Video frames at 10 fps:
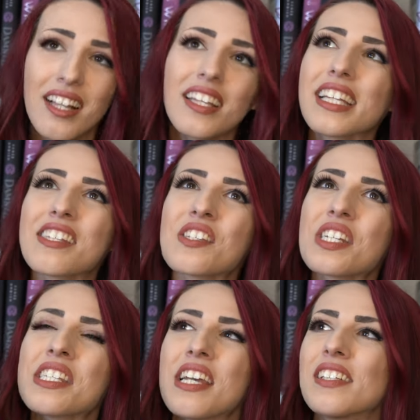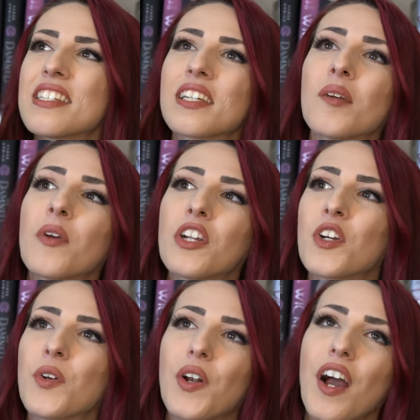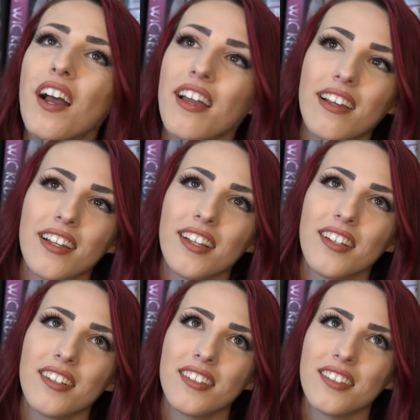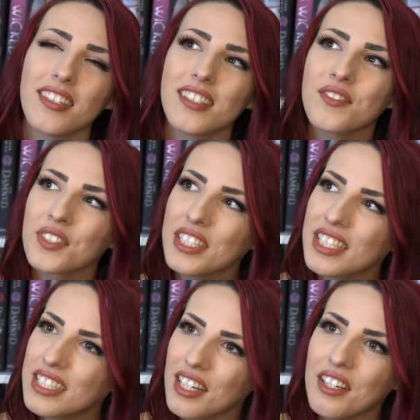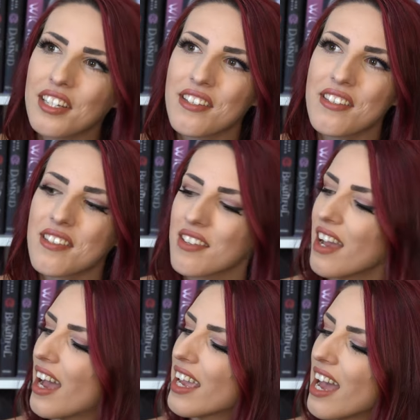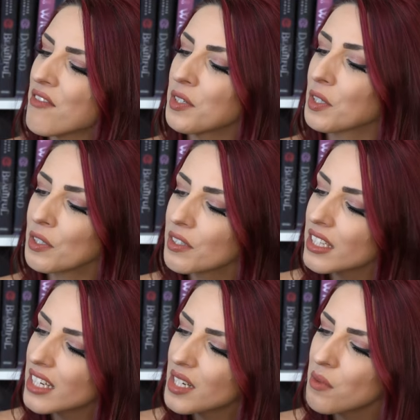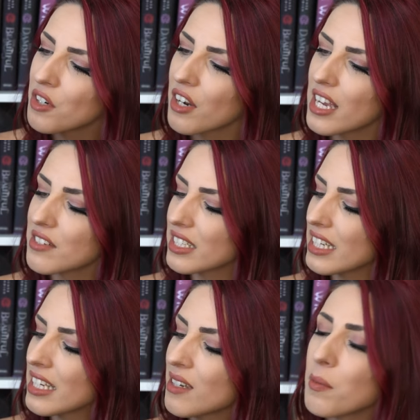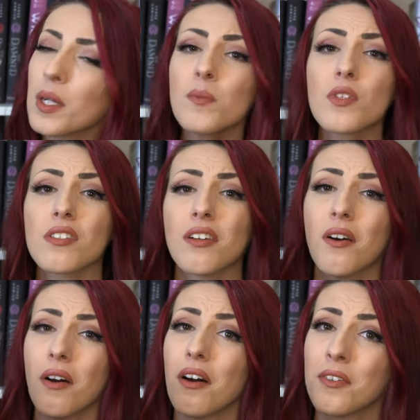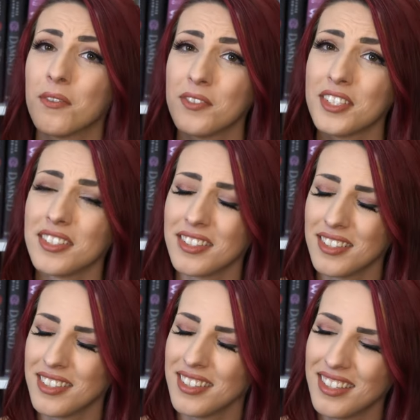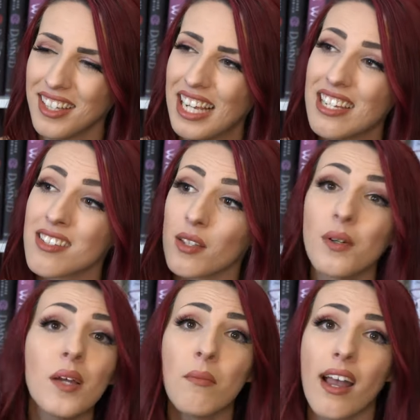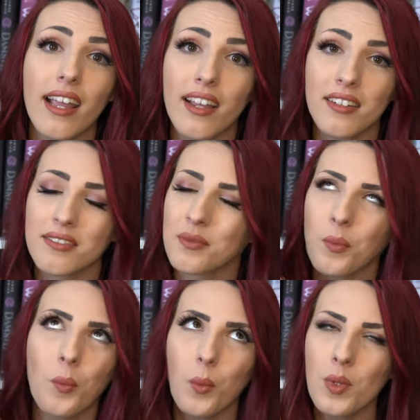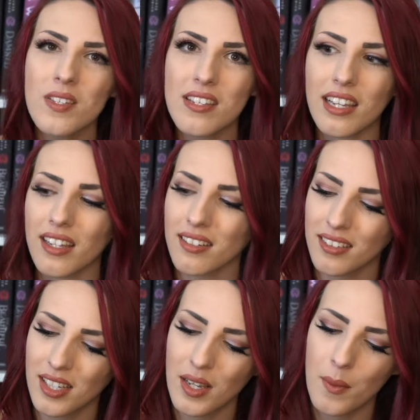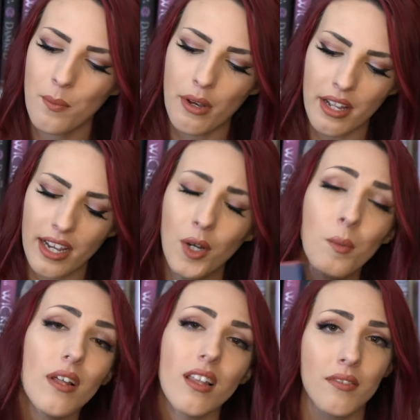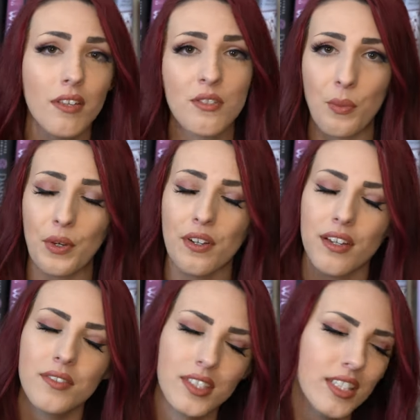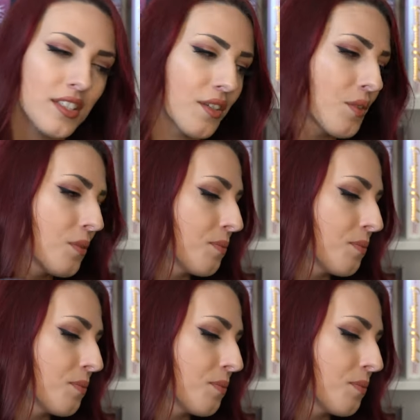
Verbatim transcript: like this just sounds like I'm gonna cry. It really does. I haven't heard that anyone cried reading it, but I'm soft. So I might. We'll see. But I hope I love this book. I really do.